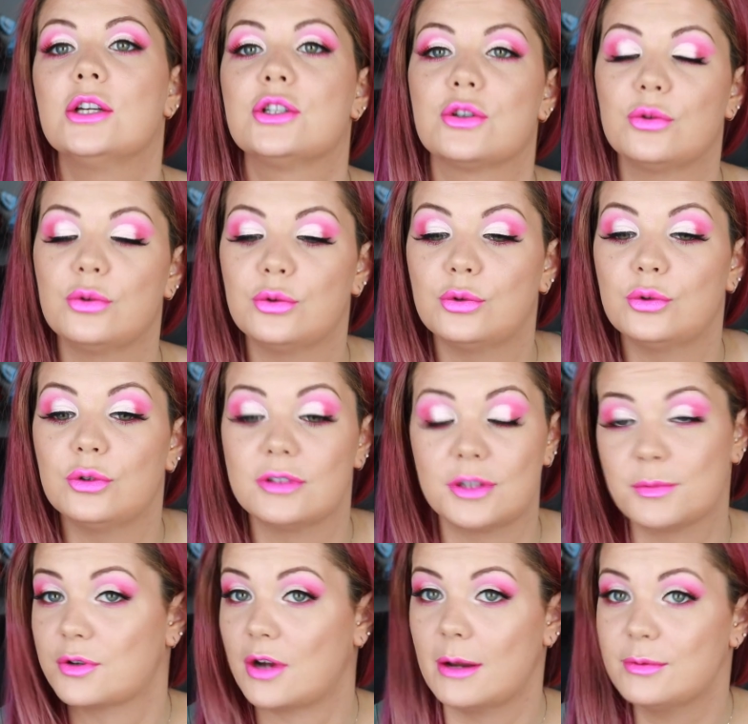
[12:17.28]
So
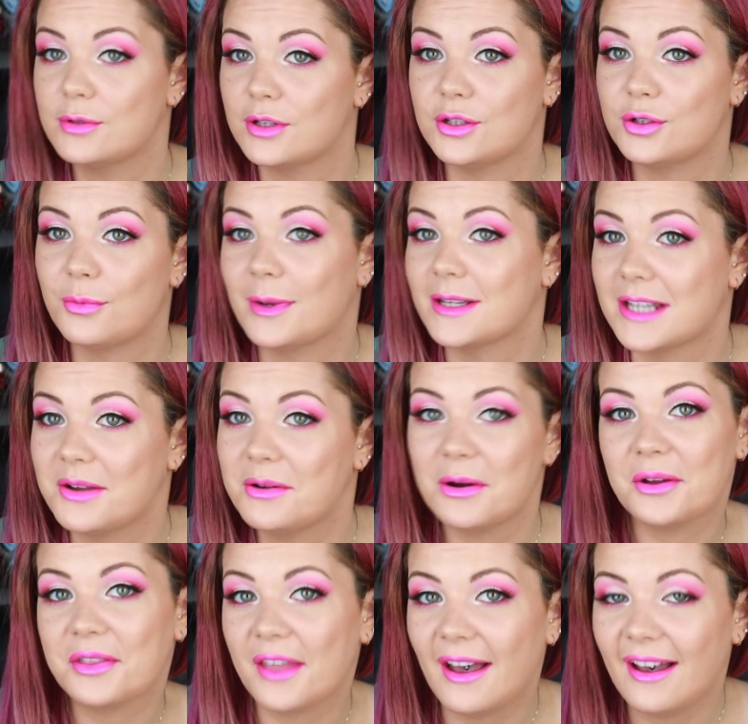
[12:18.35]
subscribe so you don't miss out
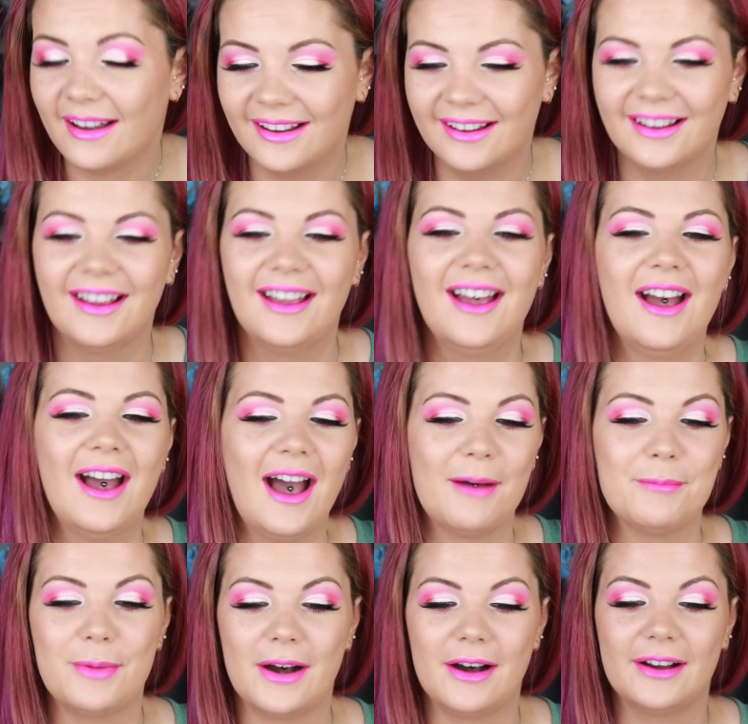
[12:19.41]
on that.
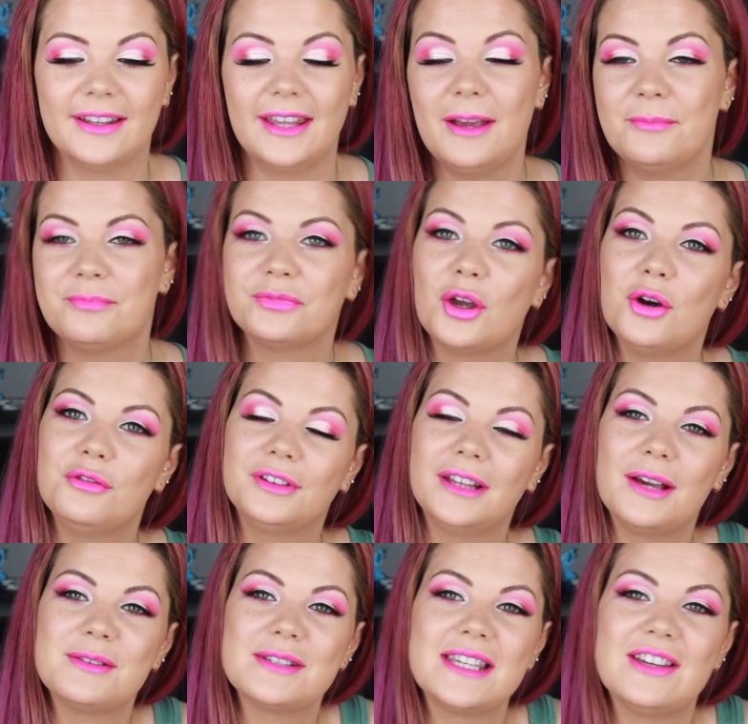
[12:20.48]
But yeah, hopefully
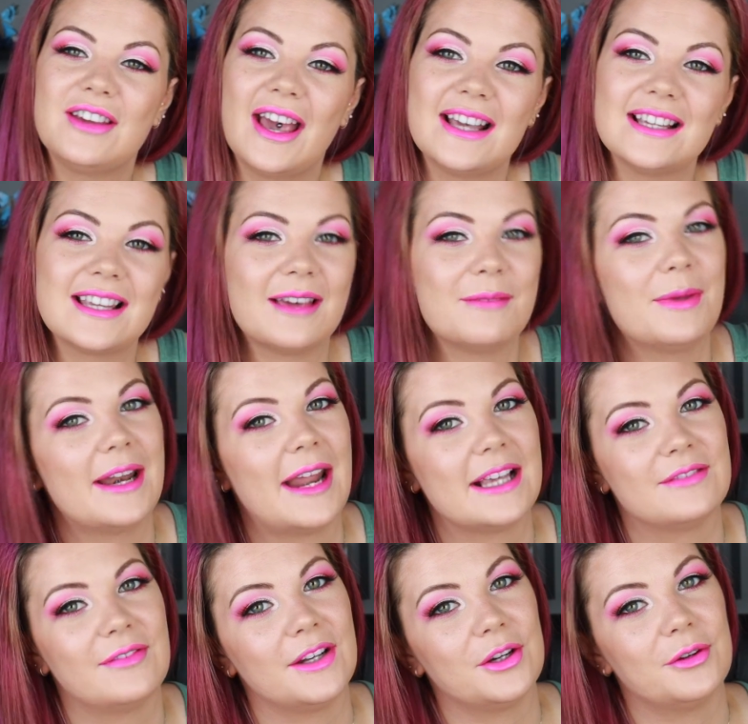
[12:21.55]
I'll see you guys in my
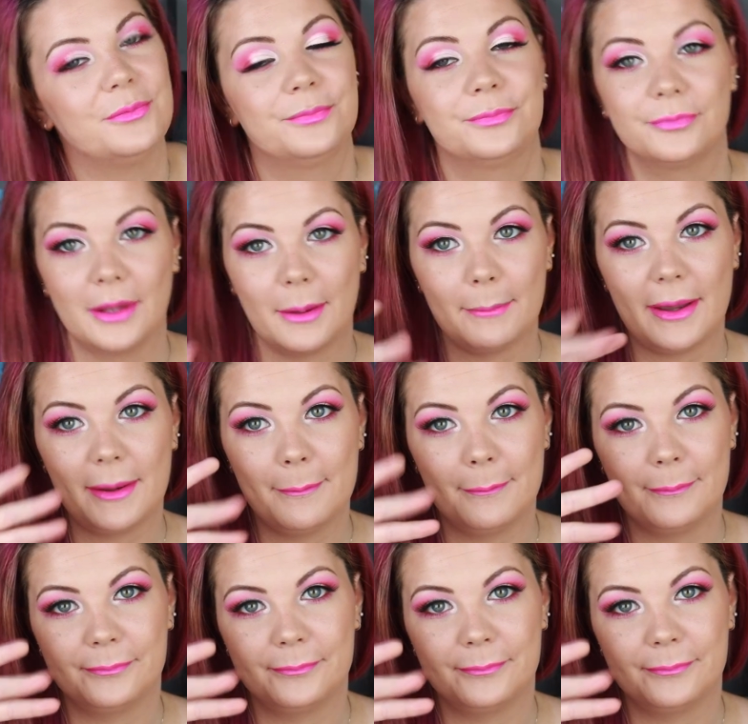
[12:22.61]
next video. Bye.